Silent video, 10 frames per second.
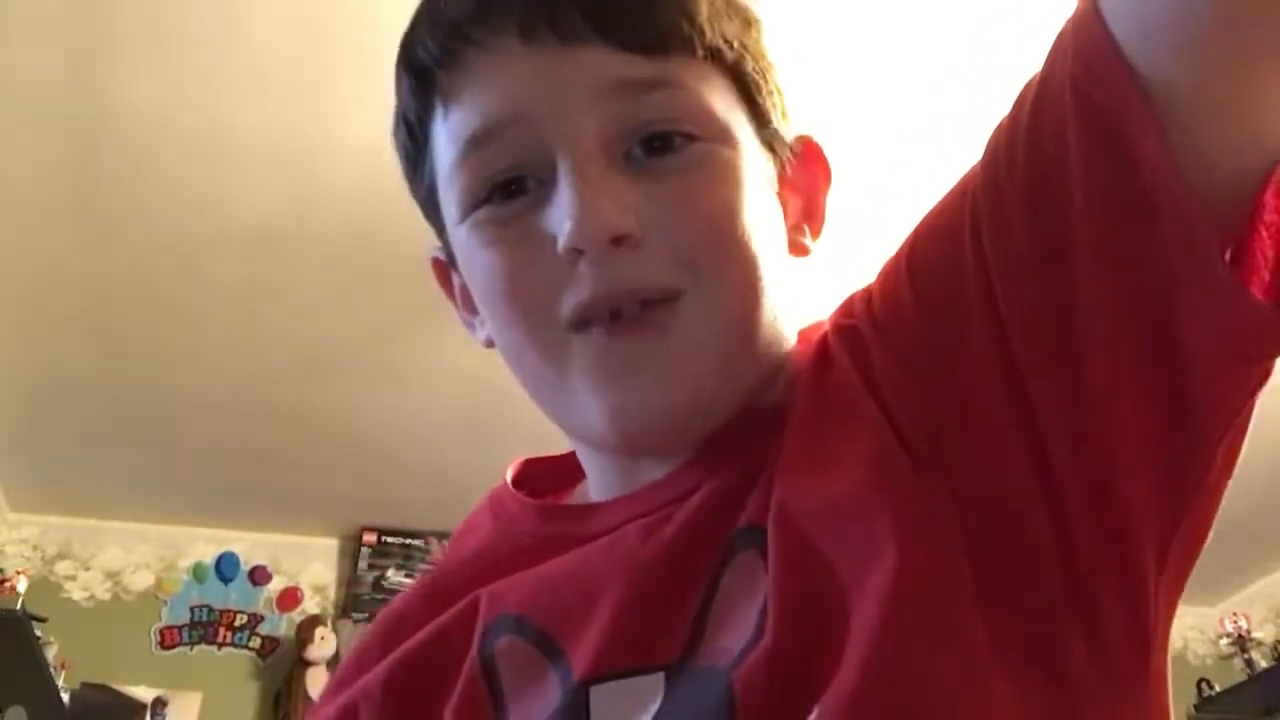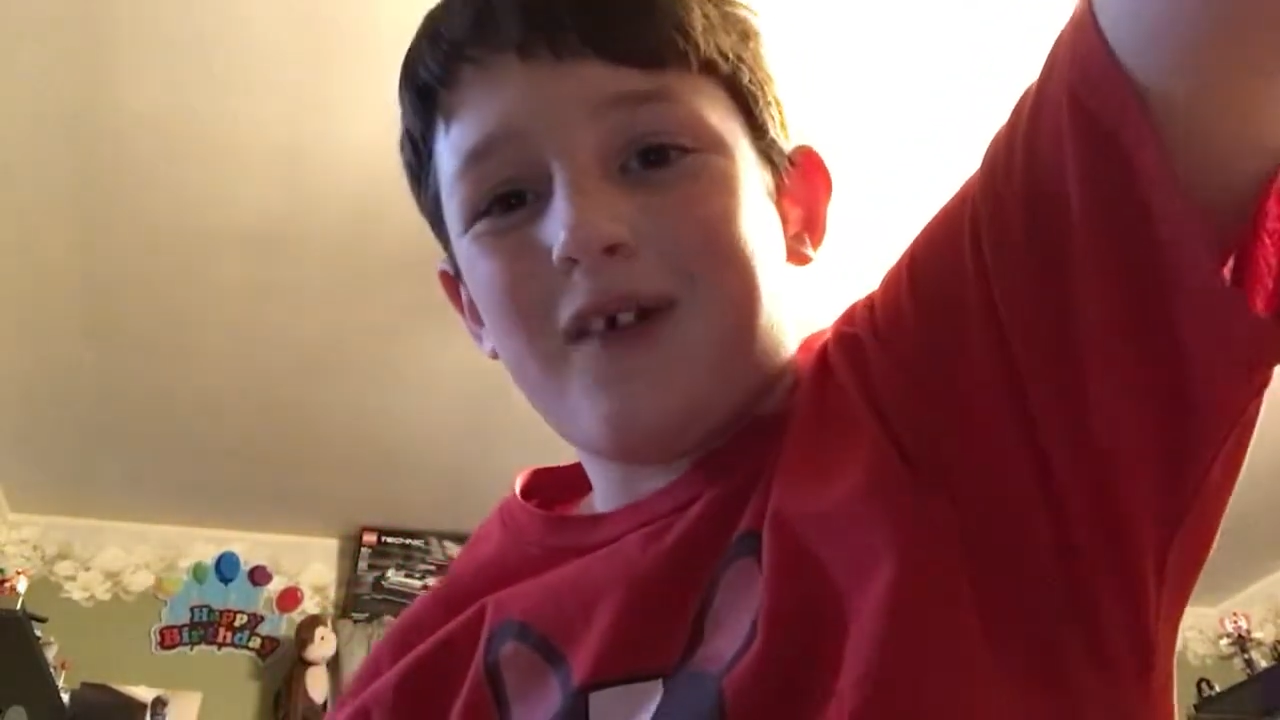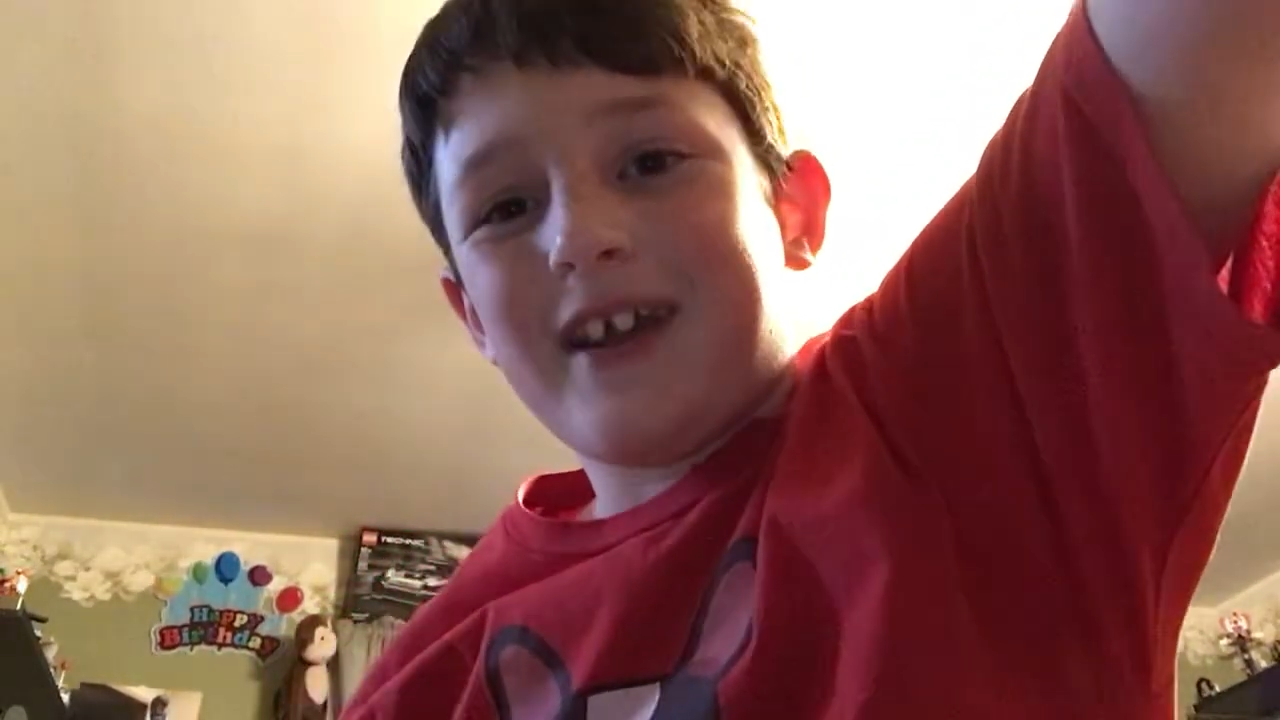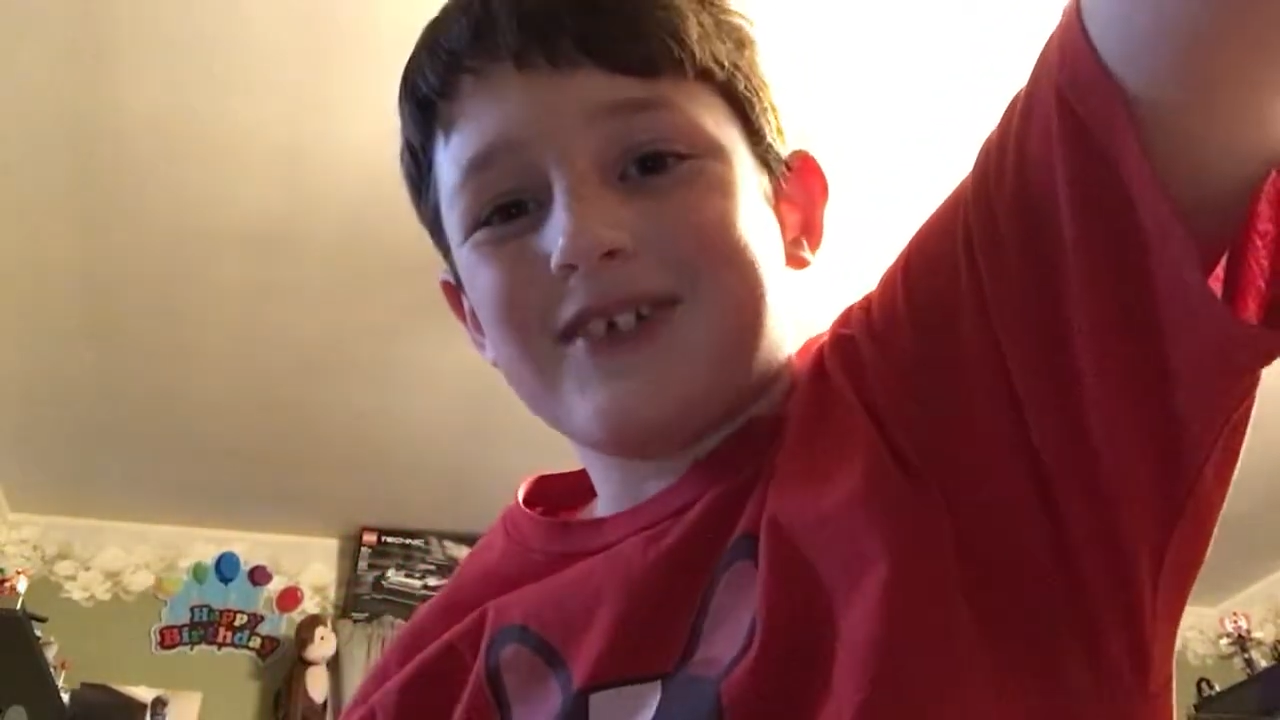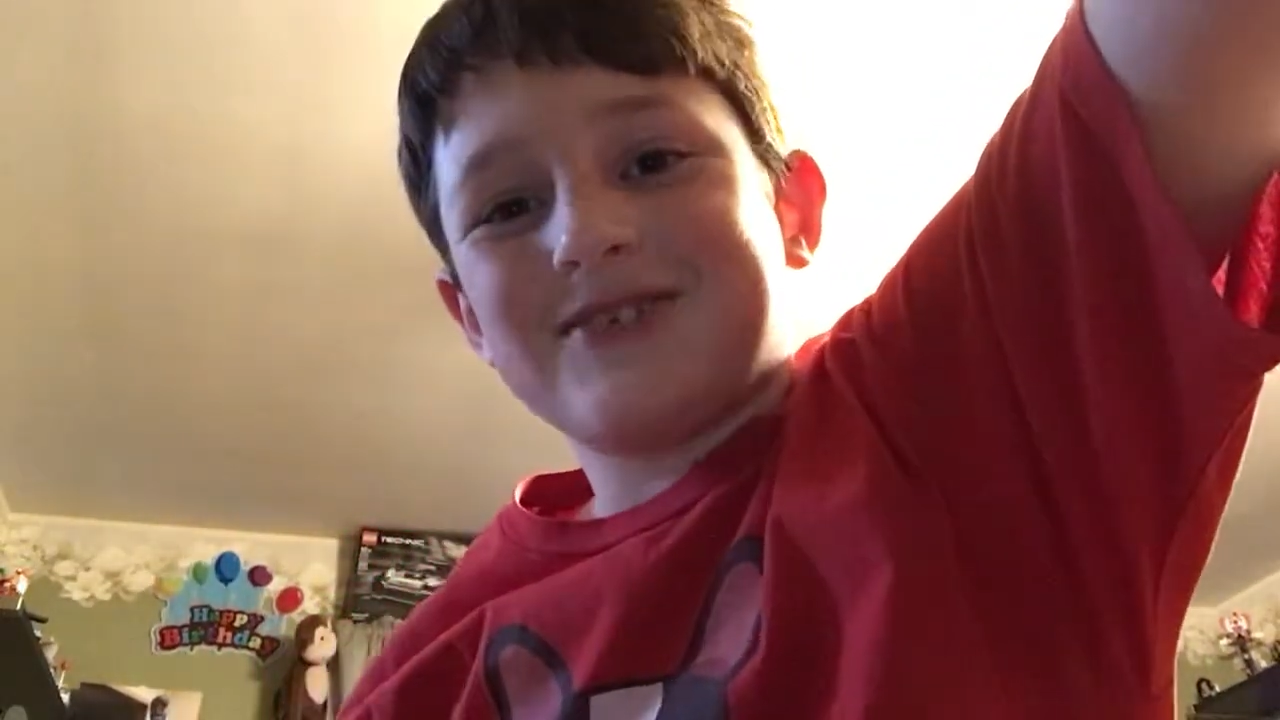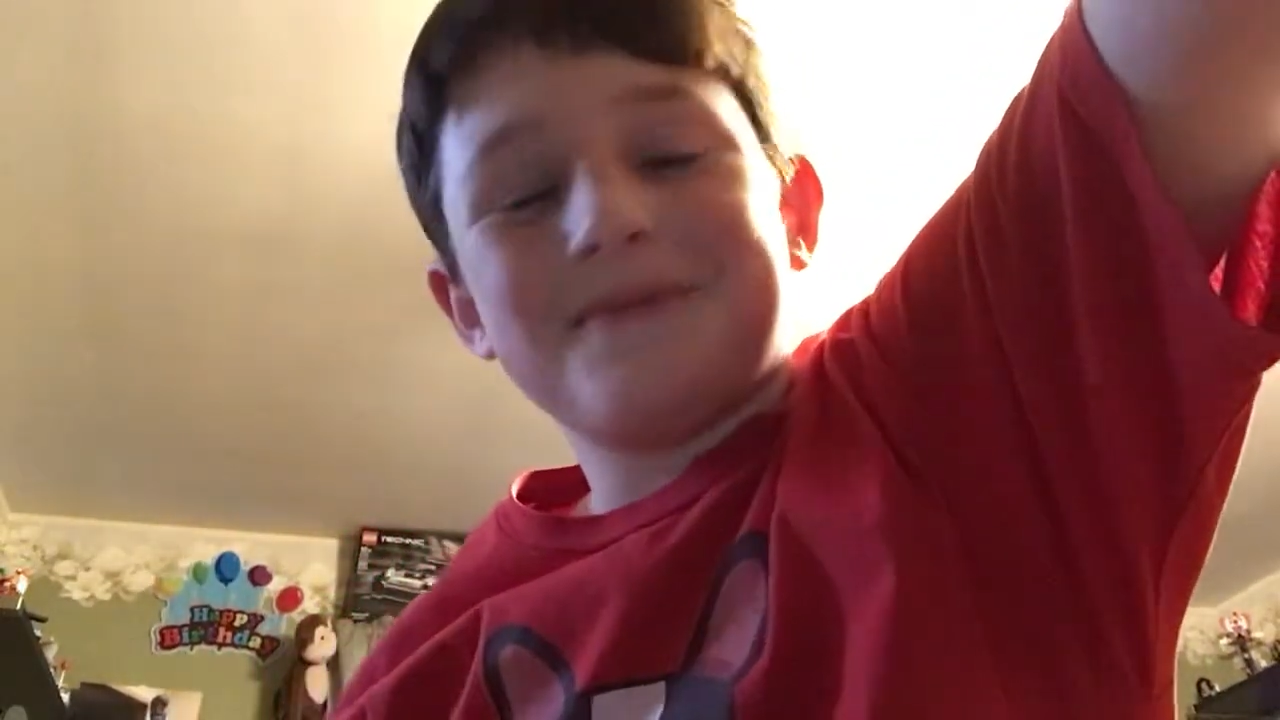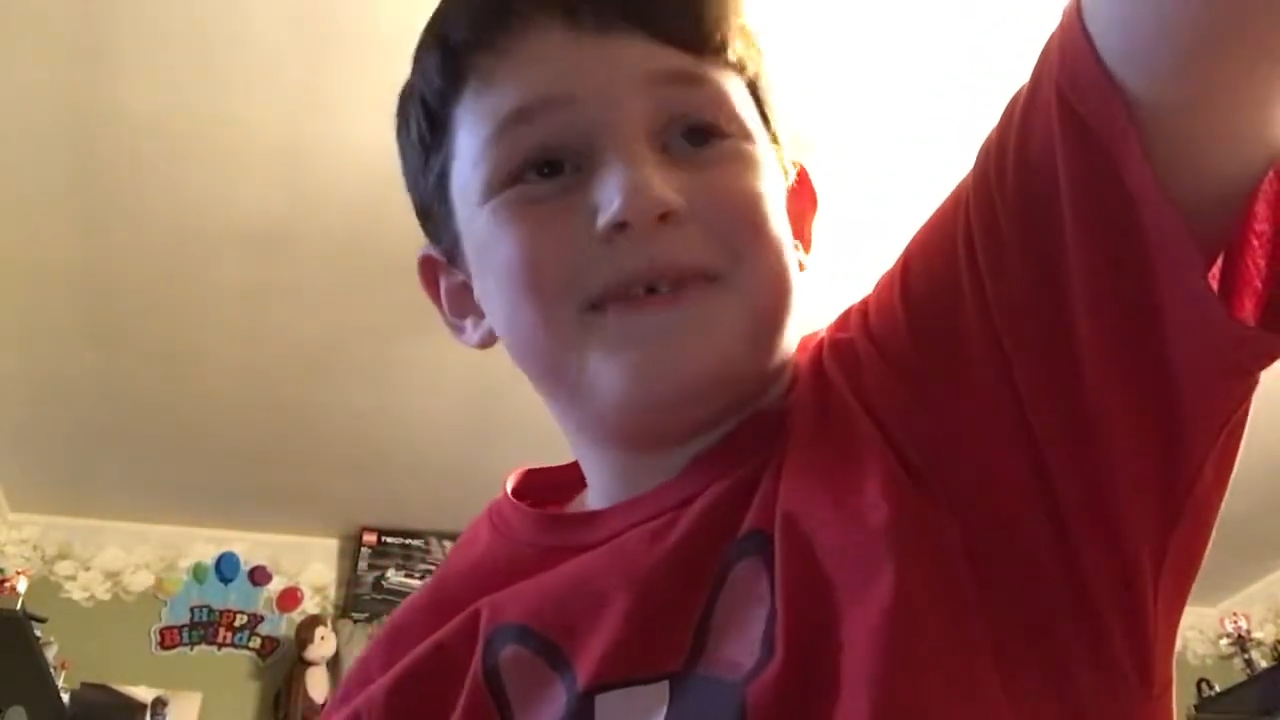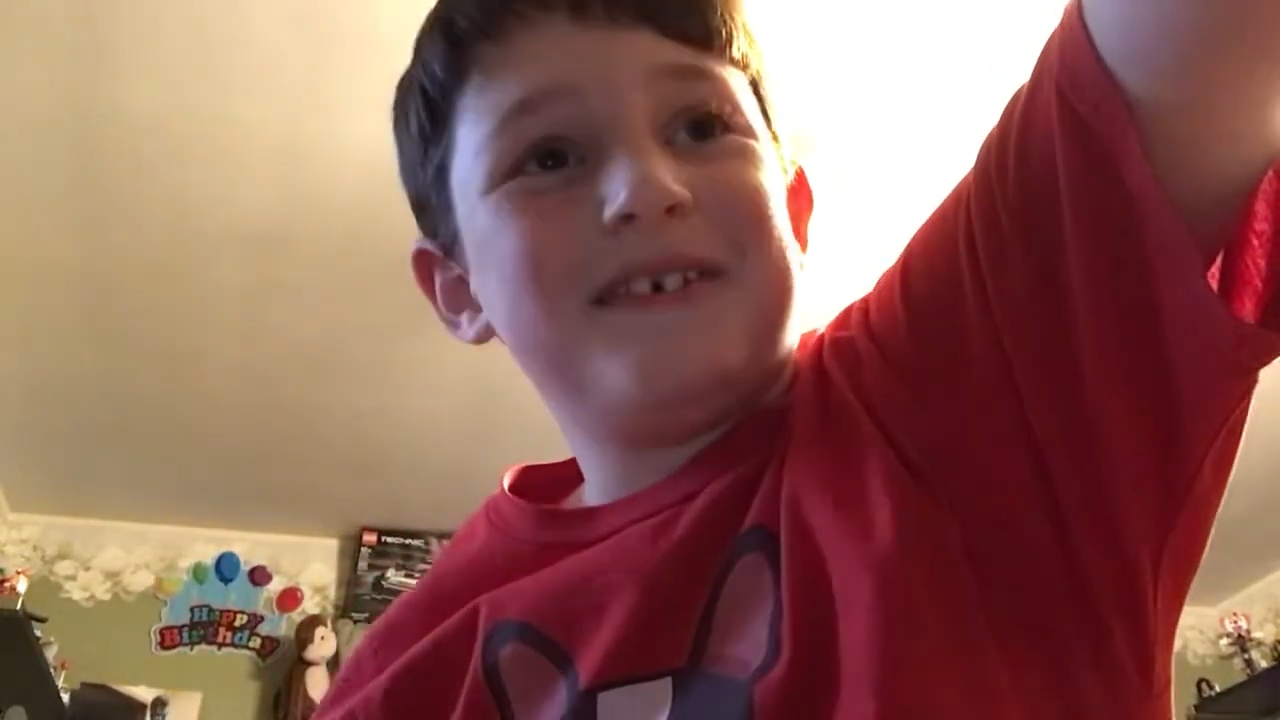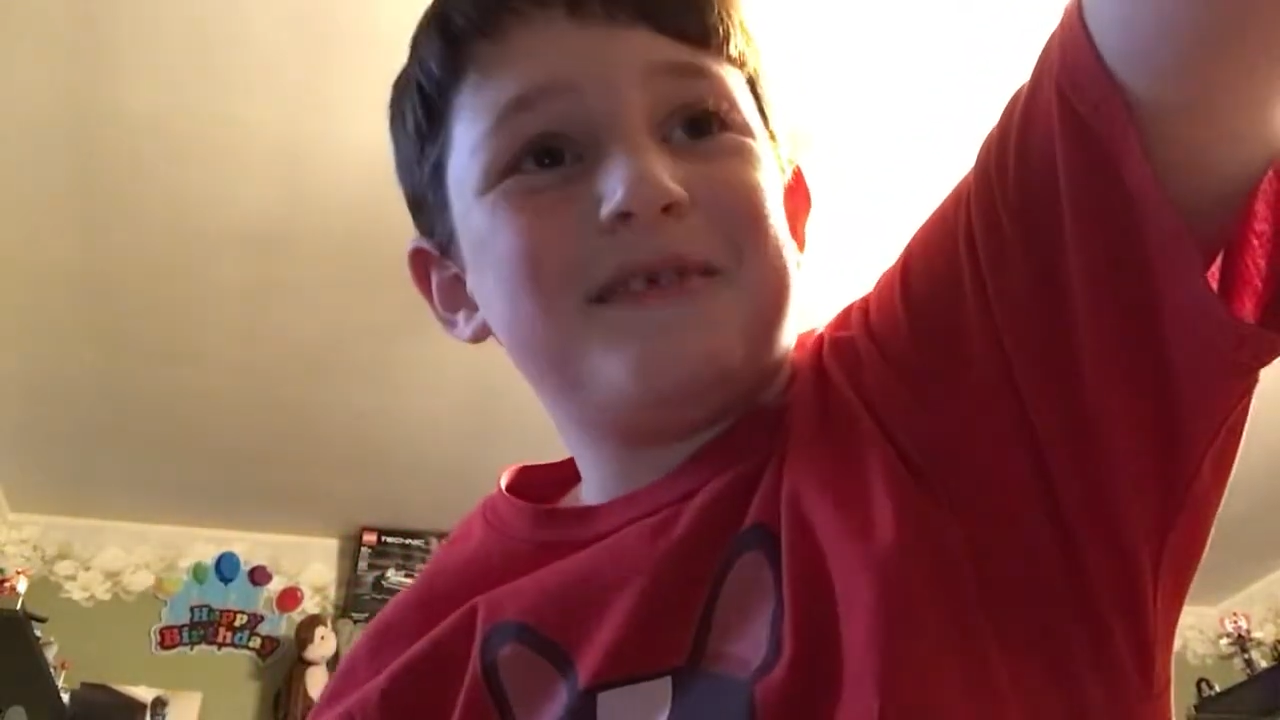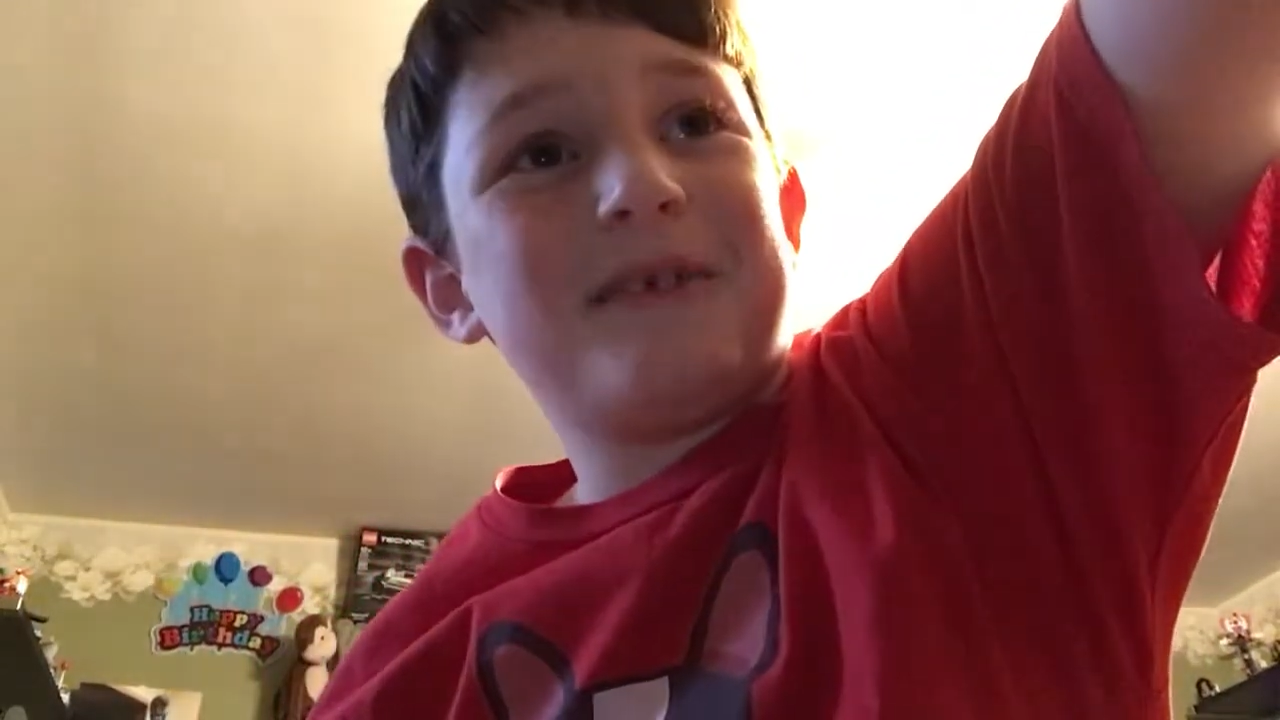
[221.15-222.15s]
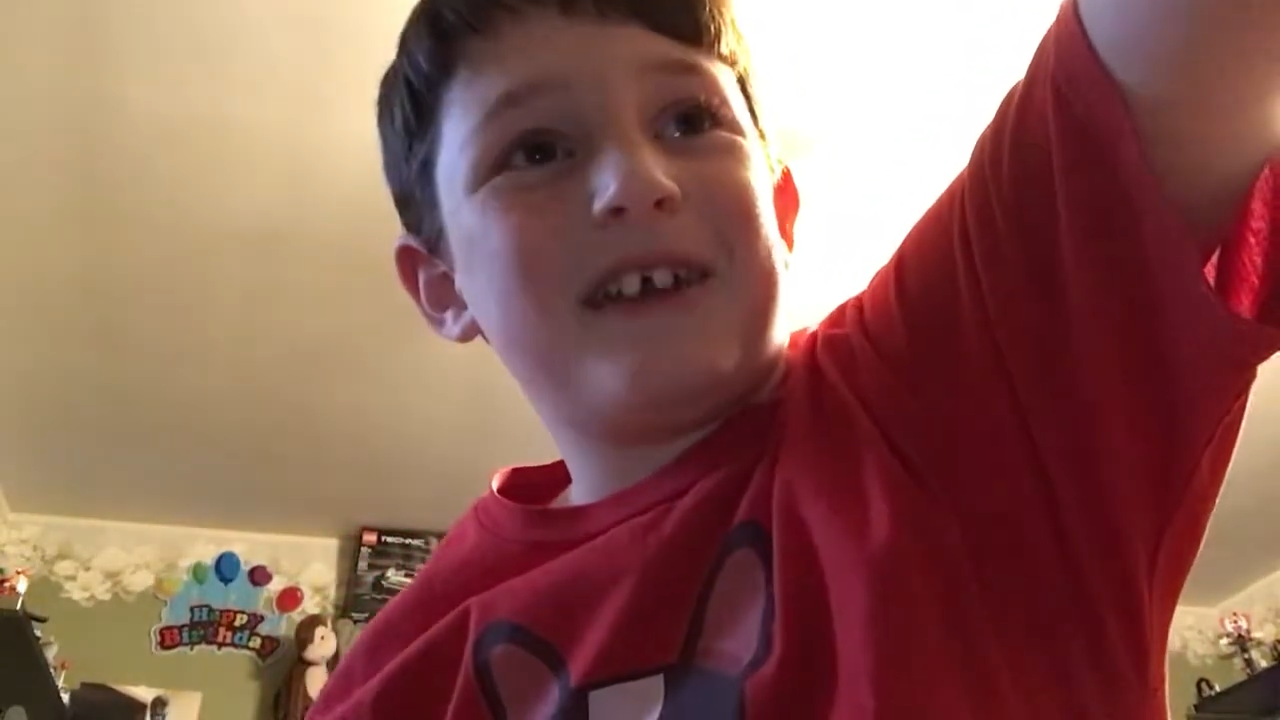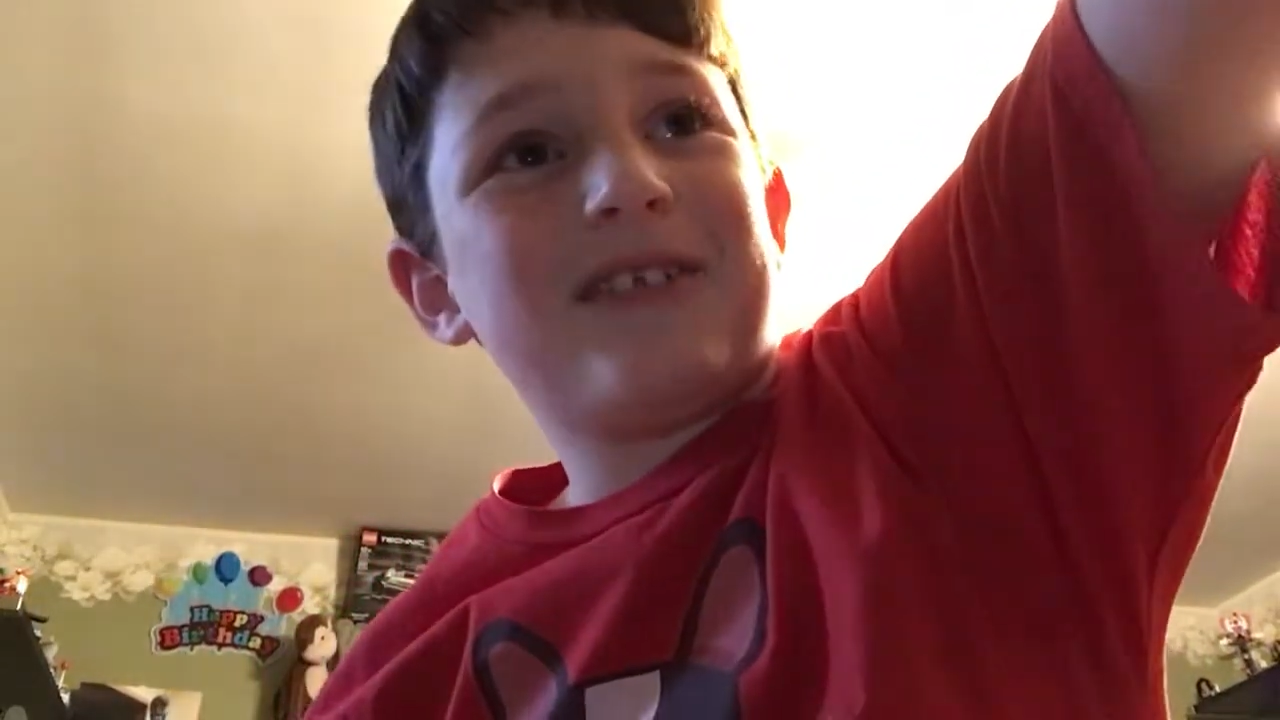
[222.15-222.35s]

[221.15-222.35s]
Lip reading: one extra piece to make it